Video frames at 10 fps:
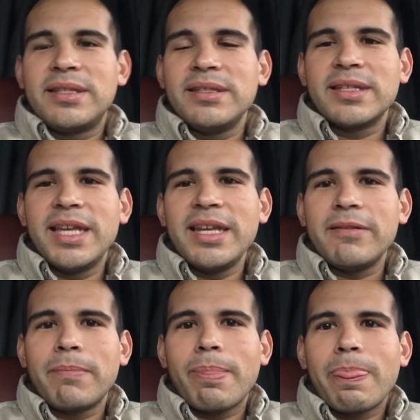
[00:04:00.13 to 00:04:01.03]
doesn't get it.
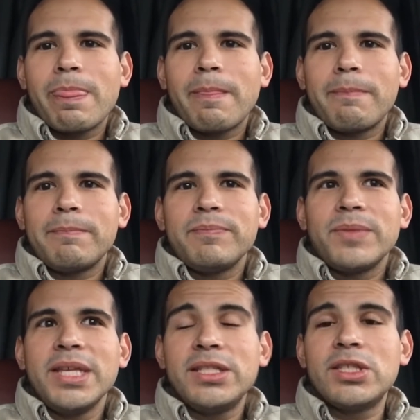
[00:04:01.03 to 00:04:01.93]

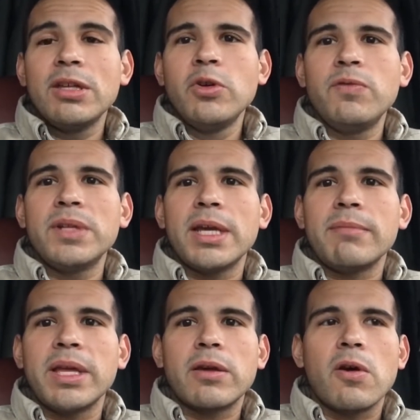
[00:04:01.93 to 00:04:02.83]
He's still moving.
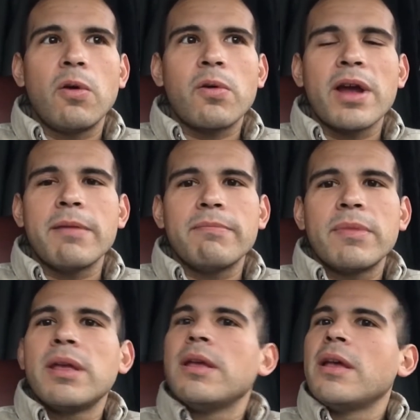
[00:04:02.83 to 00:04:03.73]
I'm like, oh crap.
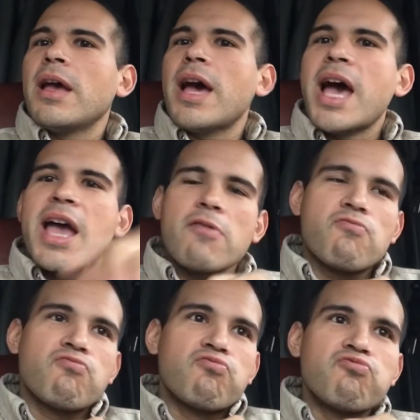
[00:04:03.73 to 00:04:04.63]
I
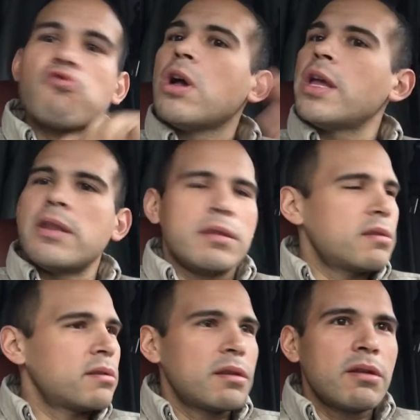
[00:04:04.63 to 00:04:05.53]
run
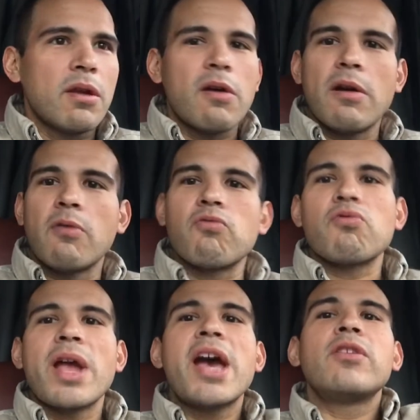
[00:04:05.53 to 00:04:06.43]

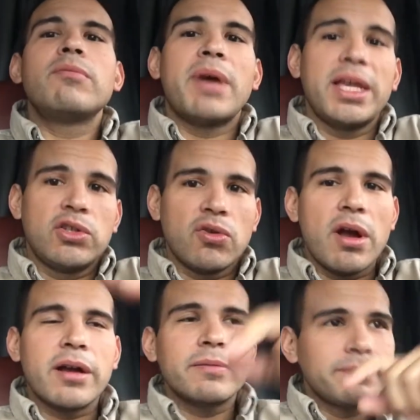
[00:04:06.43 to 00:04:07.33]
around my truck,